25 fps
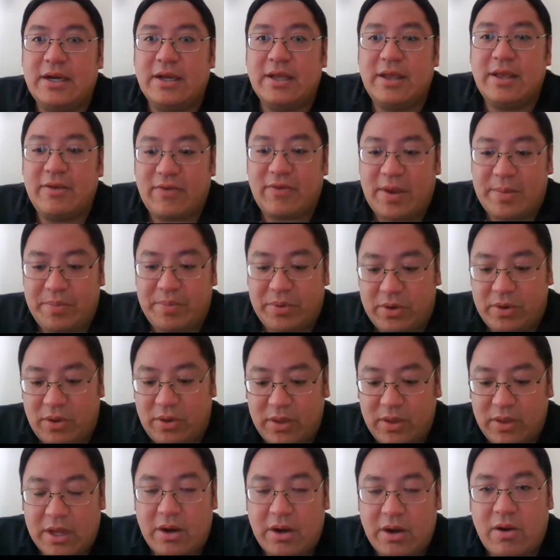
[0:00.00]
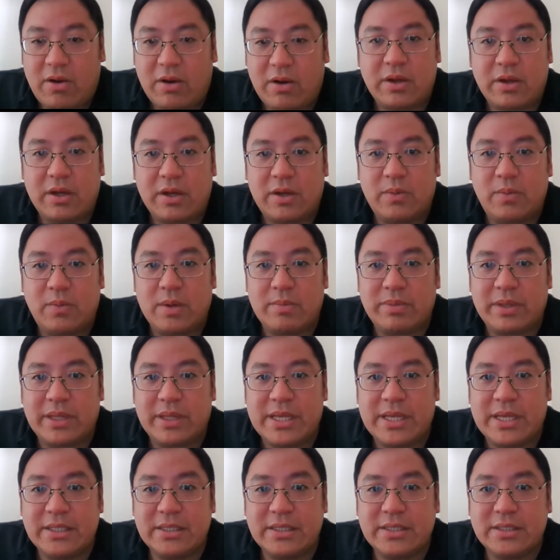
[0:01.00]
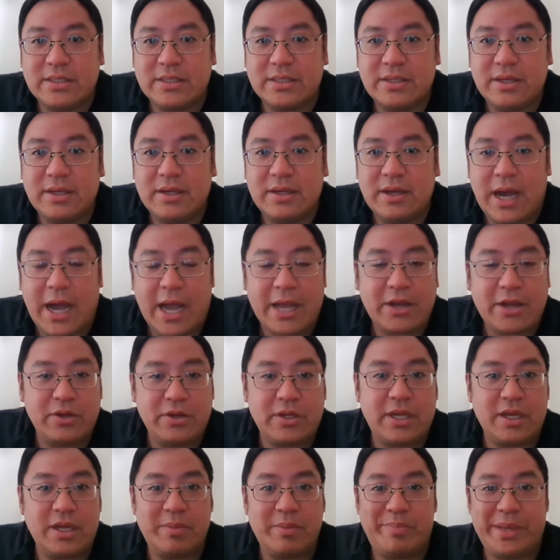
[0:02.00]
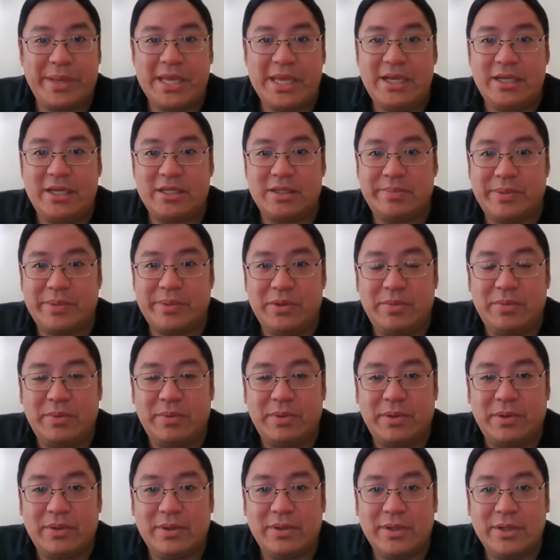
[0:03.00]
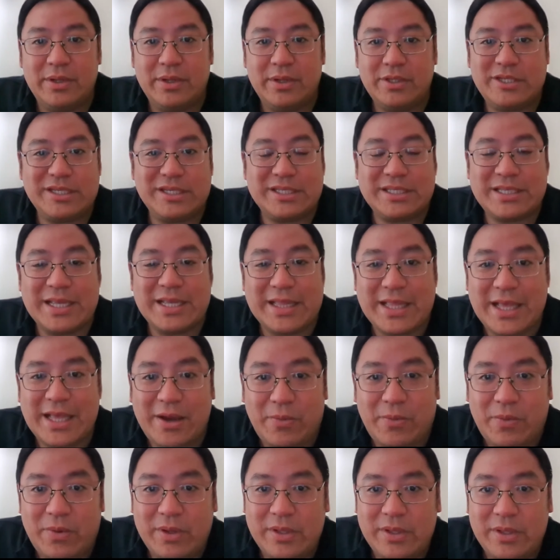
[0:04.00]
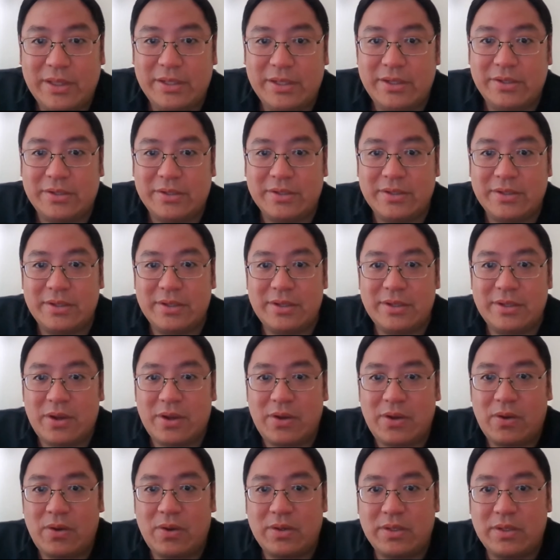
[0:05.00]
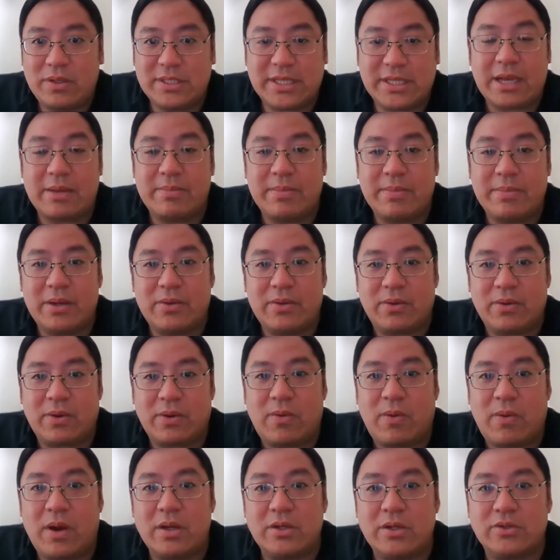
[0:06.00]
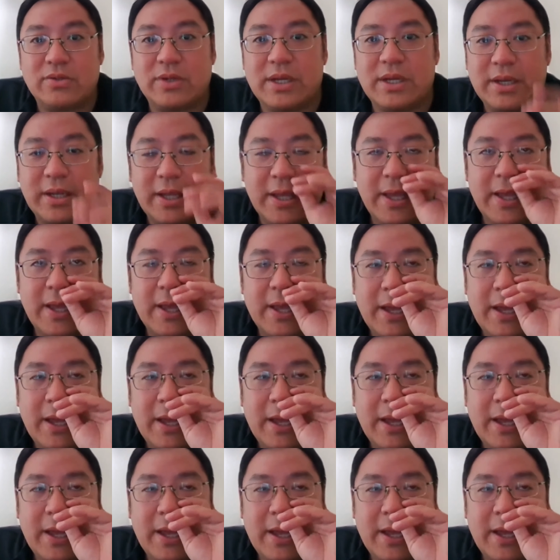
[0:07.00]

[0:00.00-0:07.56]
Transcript: if I put a lot of argon in one place, I could get a peak to pupil just in that one little segment or quadrant.